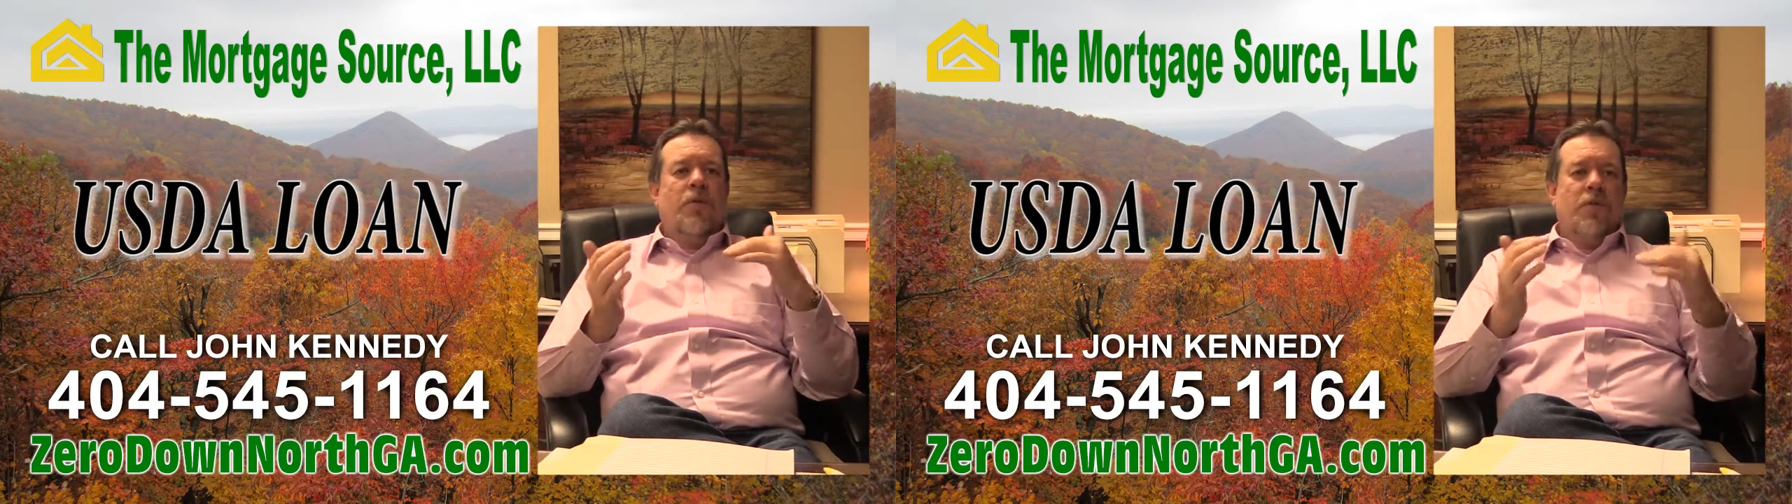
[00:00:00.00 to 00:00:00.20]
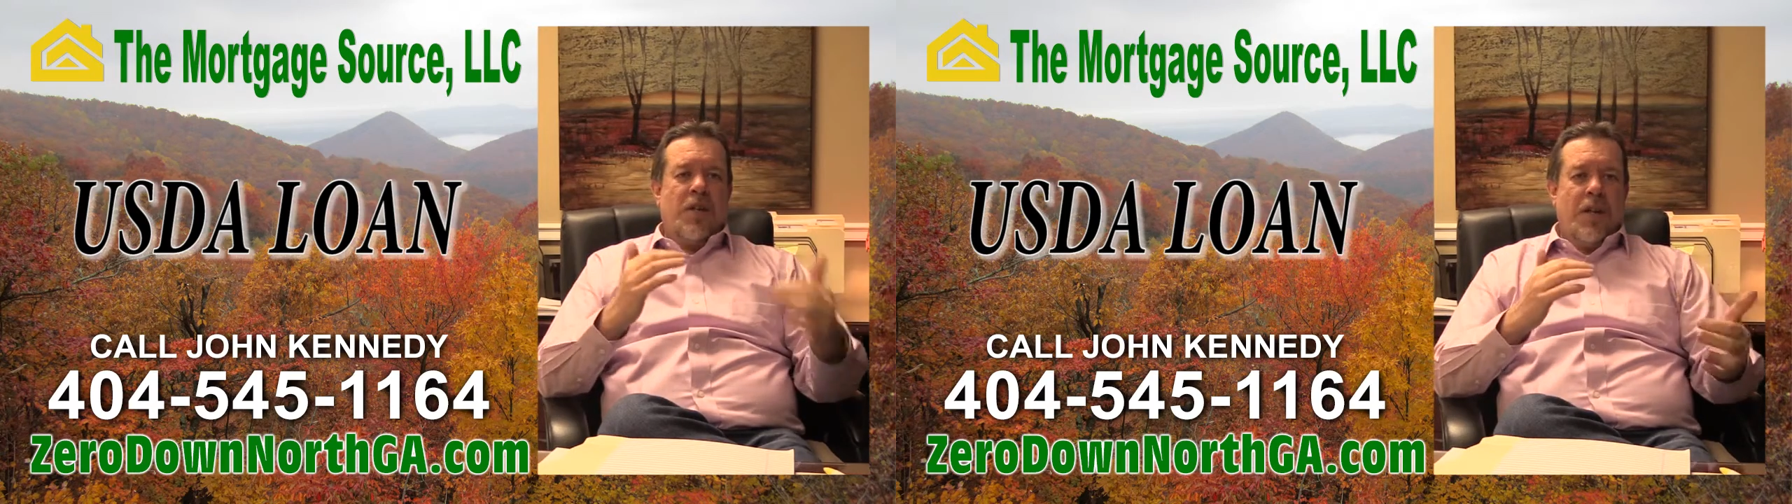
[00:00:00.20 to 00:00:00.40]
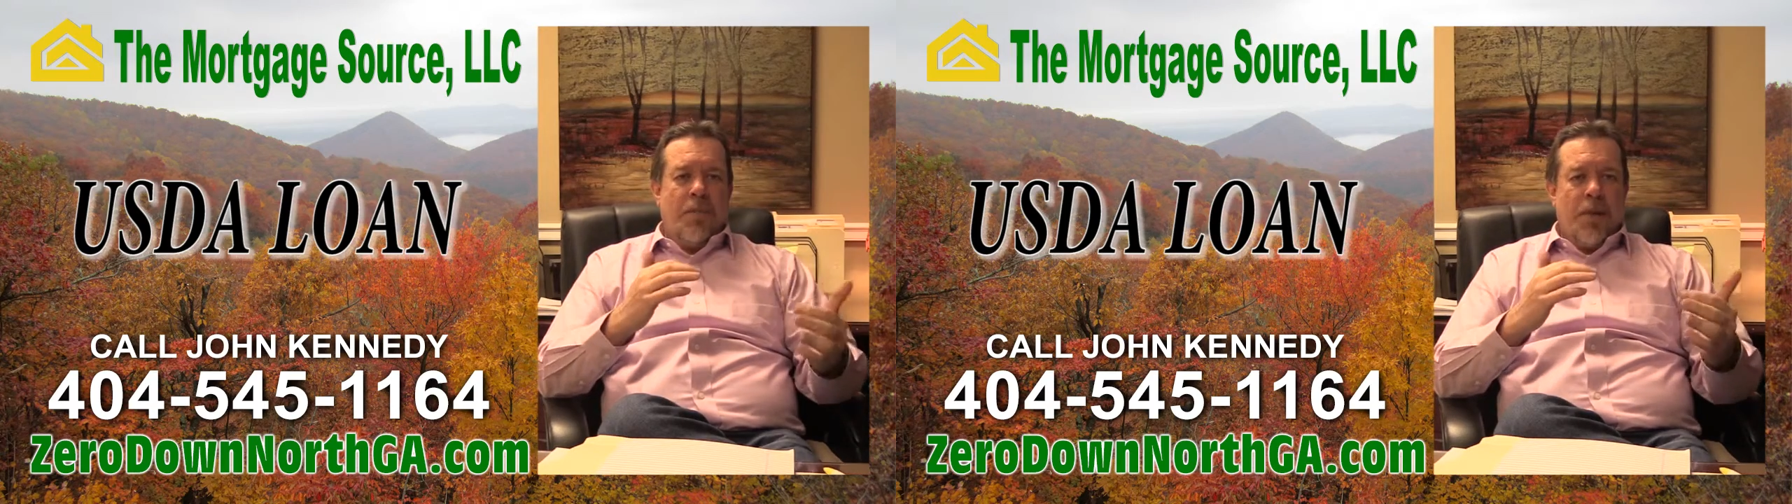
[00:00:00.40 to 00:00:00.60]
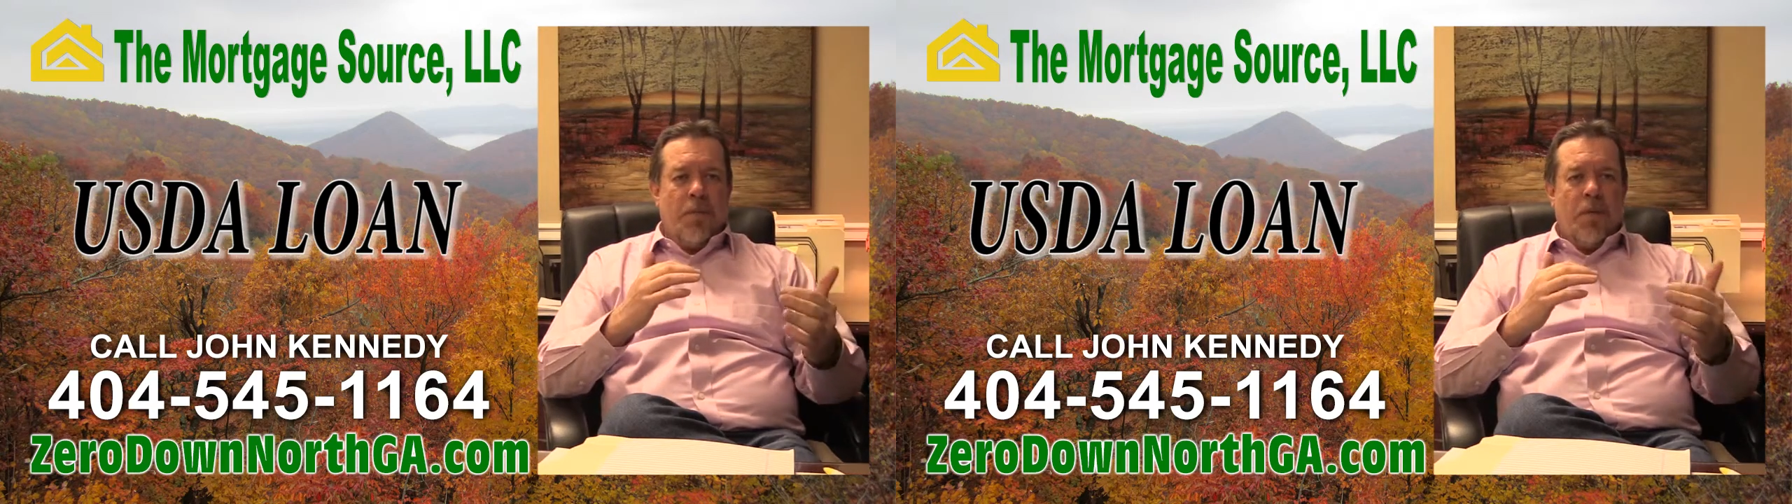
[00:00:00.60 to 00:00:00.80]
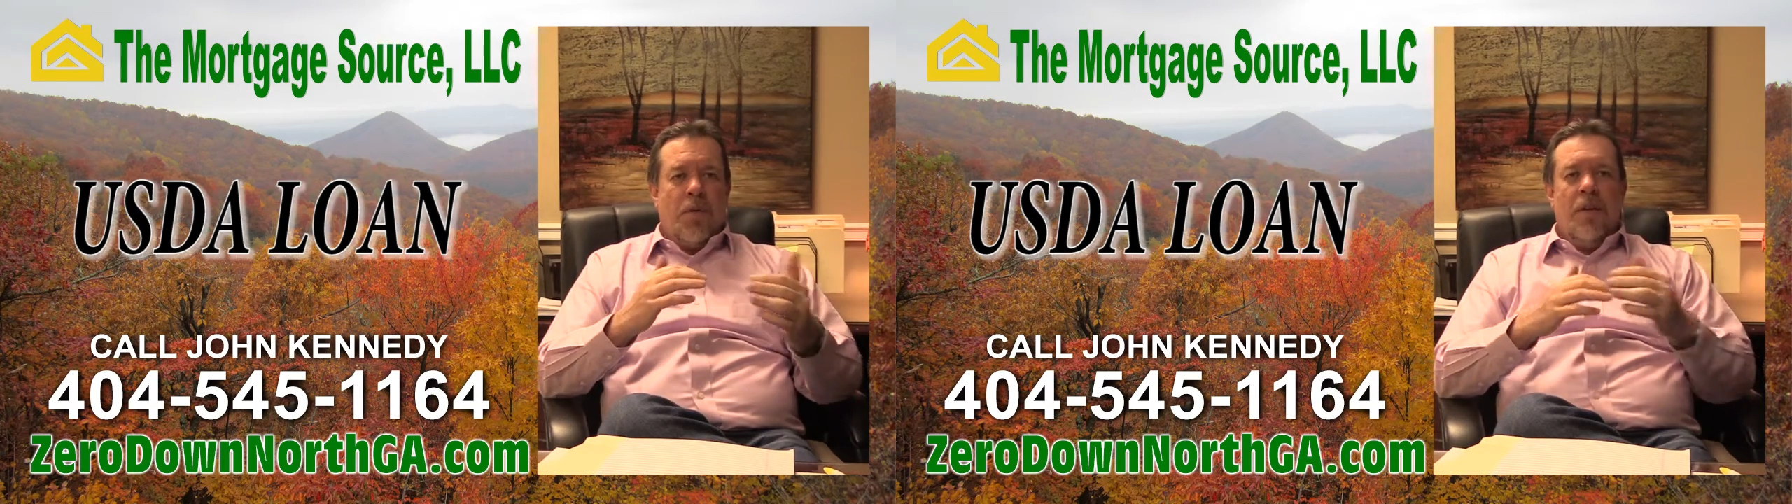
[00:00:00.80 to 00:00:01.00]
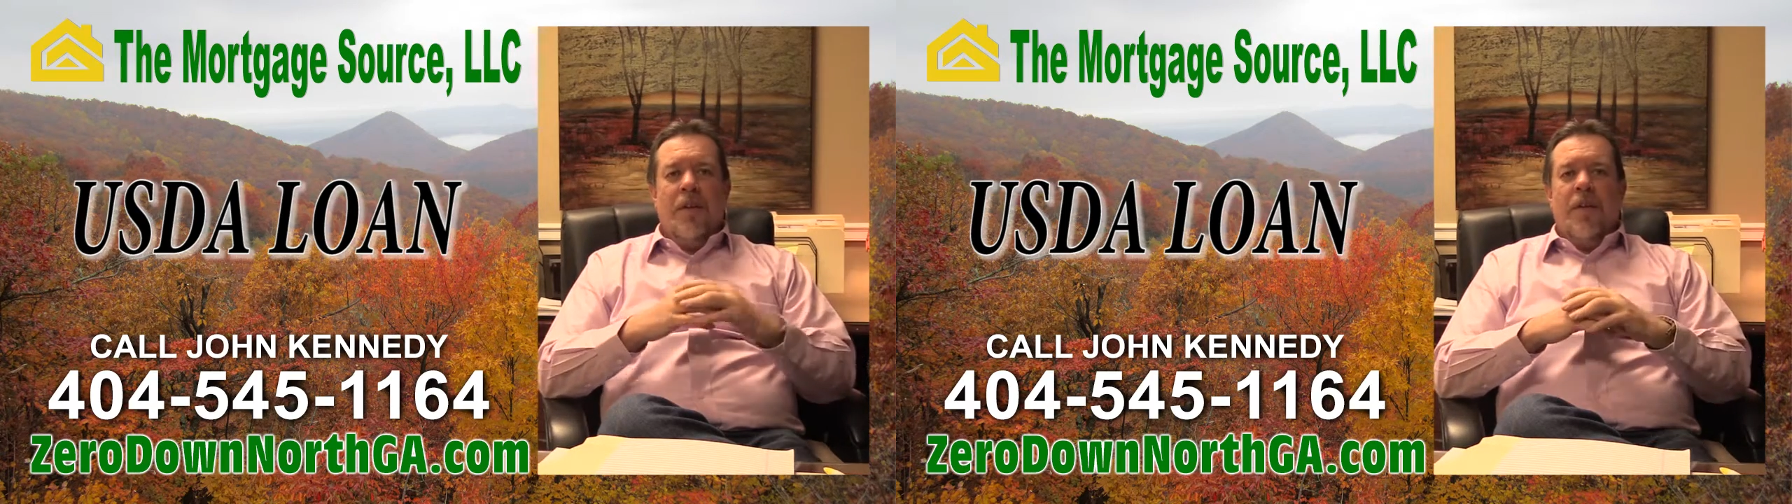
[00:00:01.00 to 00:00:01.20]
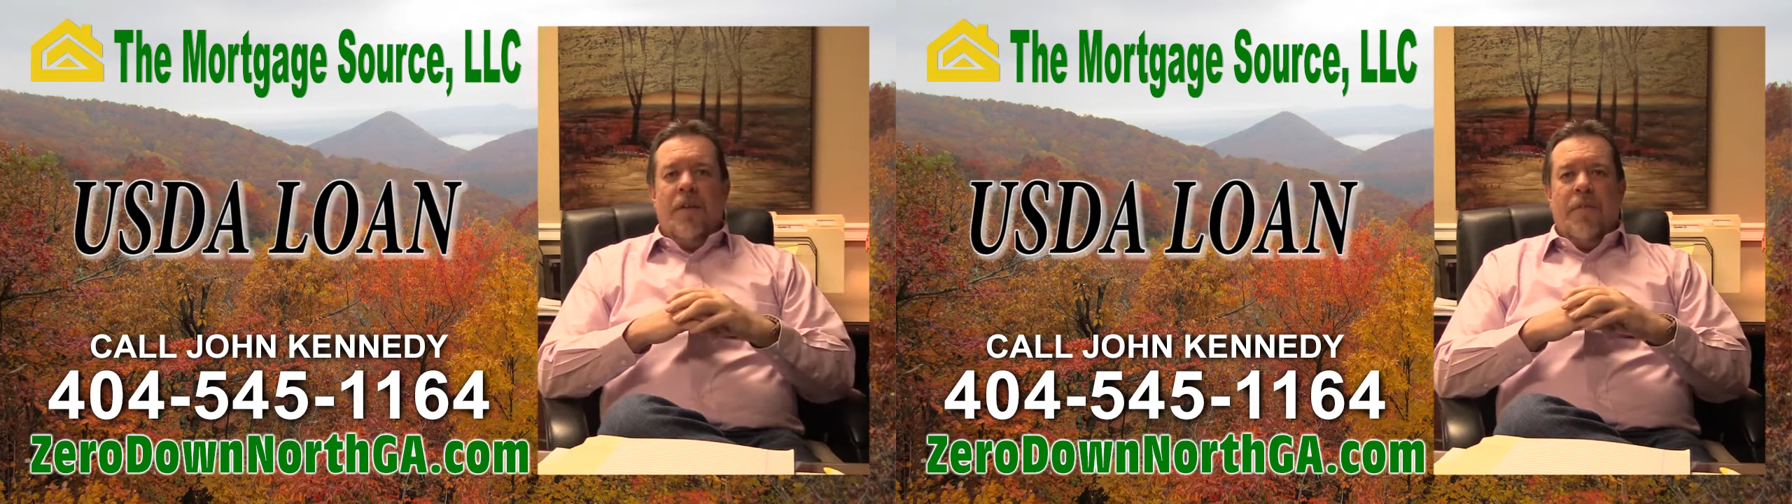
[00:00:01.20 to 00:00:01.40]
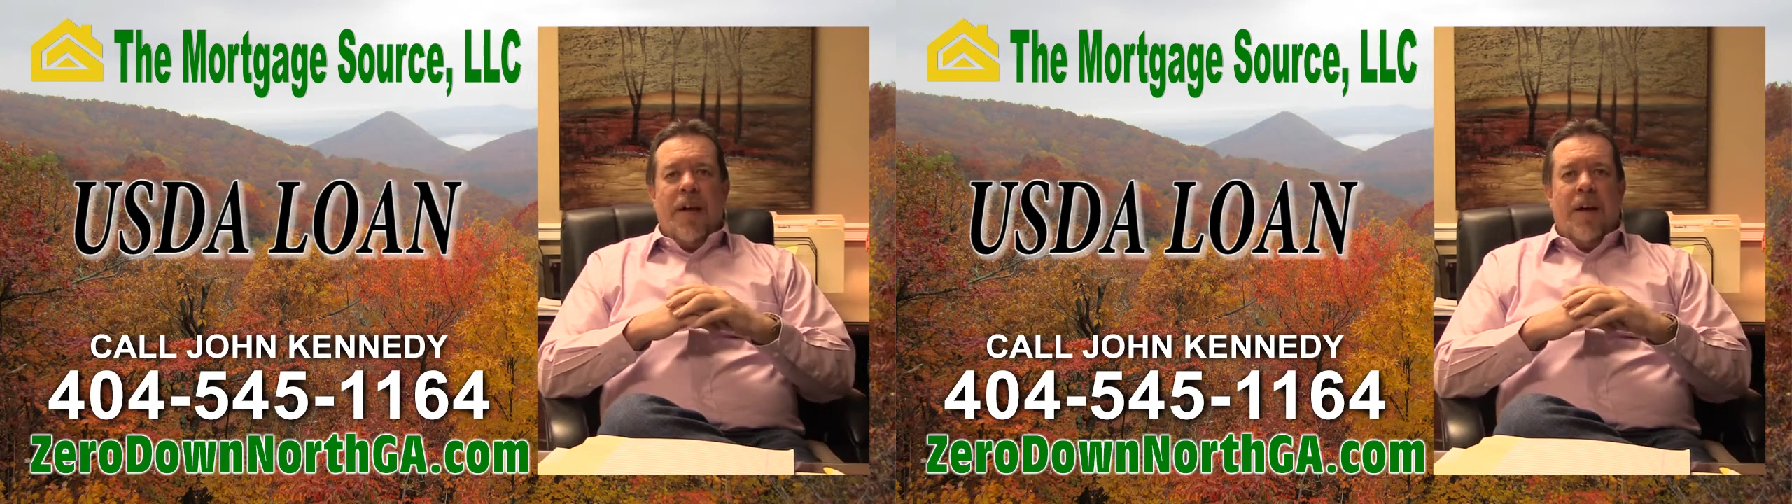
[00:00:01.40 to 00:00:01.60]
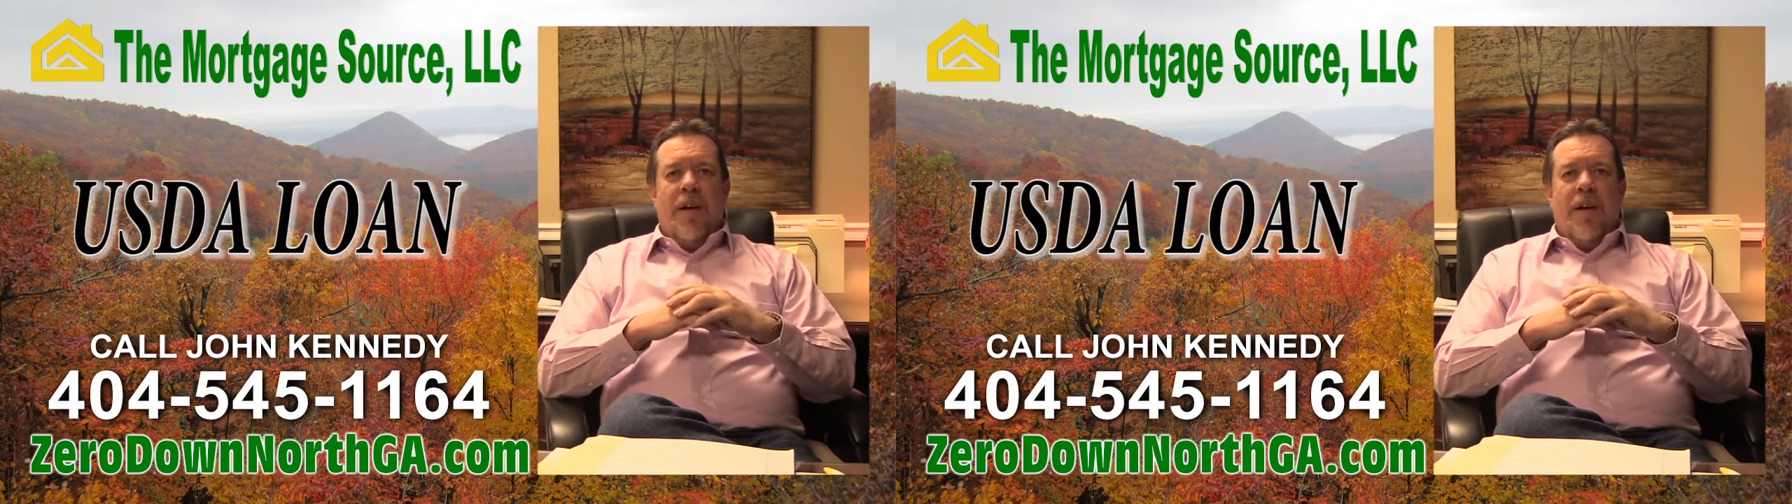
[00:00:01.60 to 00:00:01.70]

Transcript: If there's any people that